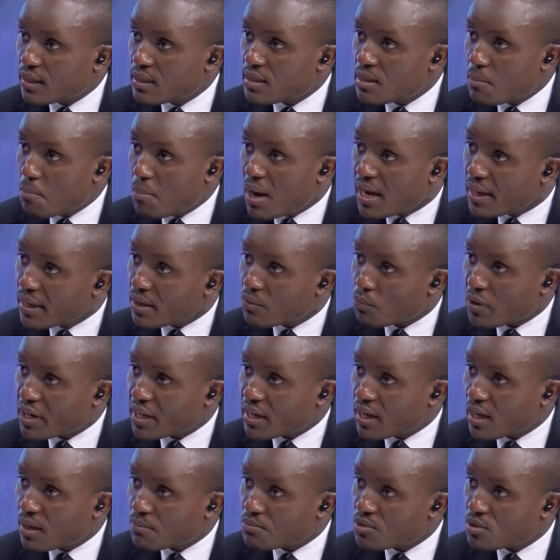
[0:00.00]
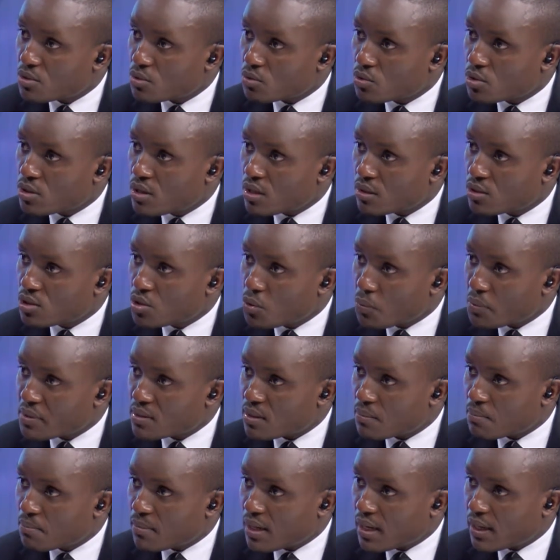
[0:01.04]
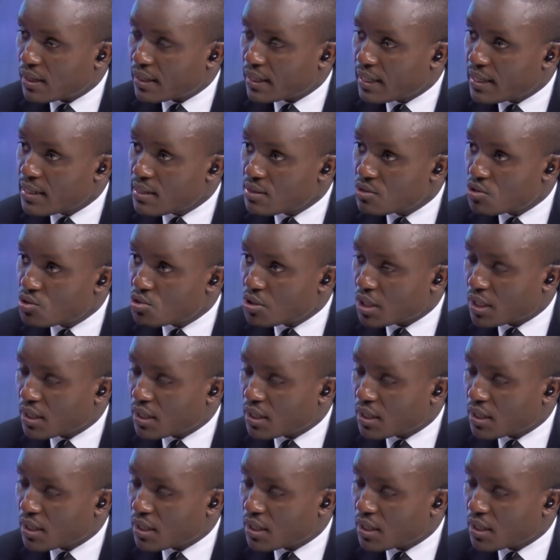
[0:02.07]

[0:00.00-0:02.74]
in the market when mm-hmm. it comes to the tourism industry.